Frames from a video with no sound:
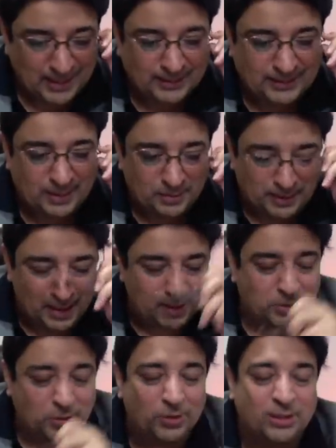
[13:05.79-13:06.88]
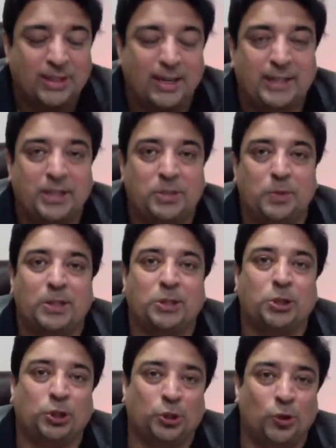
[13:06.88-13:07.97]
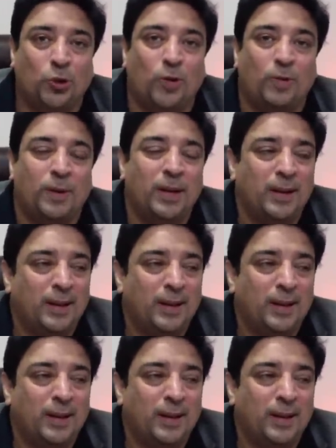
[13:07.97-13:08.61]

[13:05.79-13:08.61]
sometimes those sketches were so